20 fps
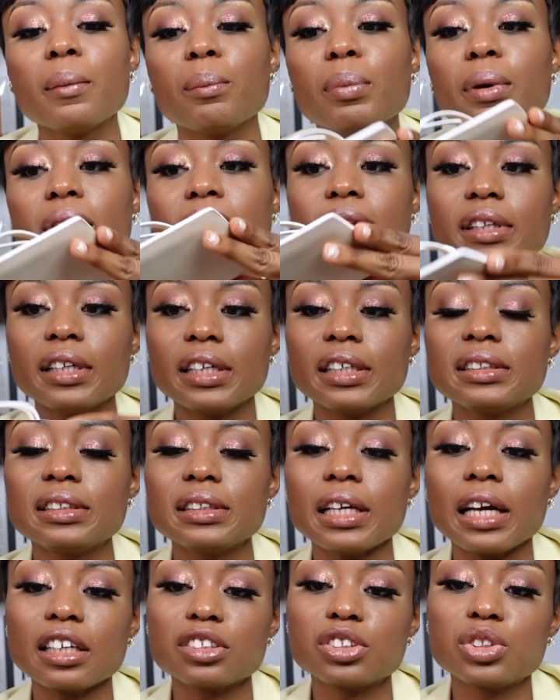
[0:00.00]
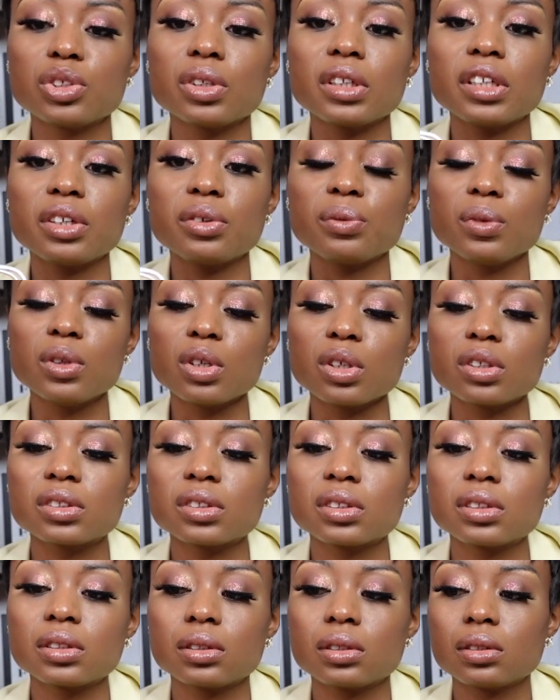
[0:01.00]
But this actually
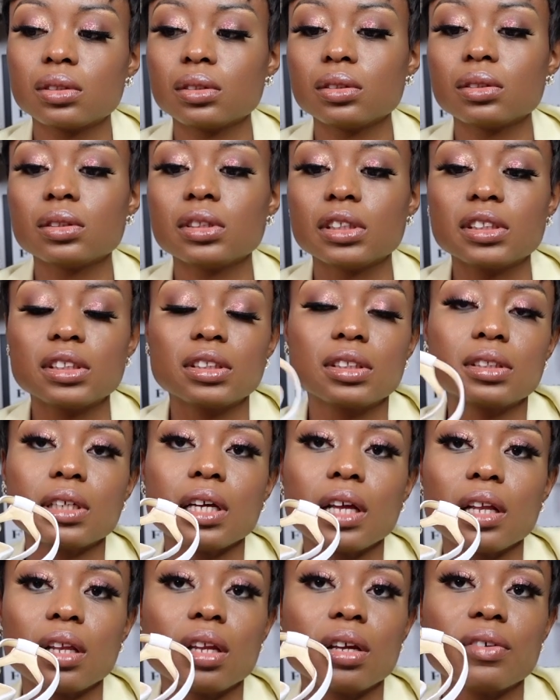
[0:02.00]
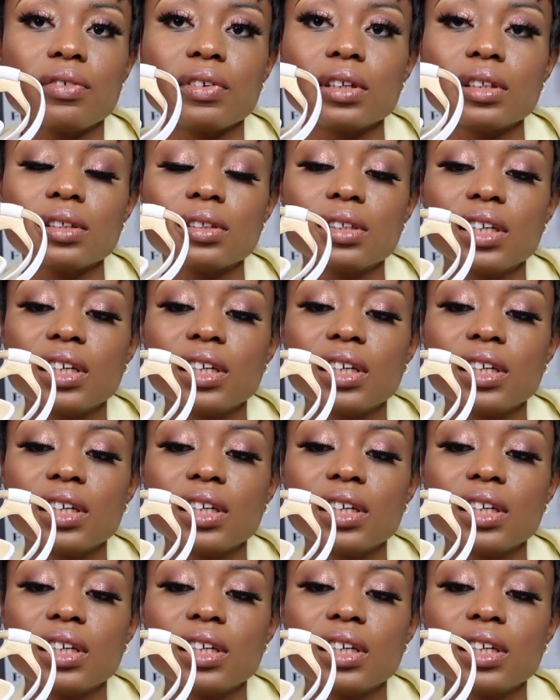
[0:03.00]
looks, this, I love it.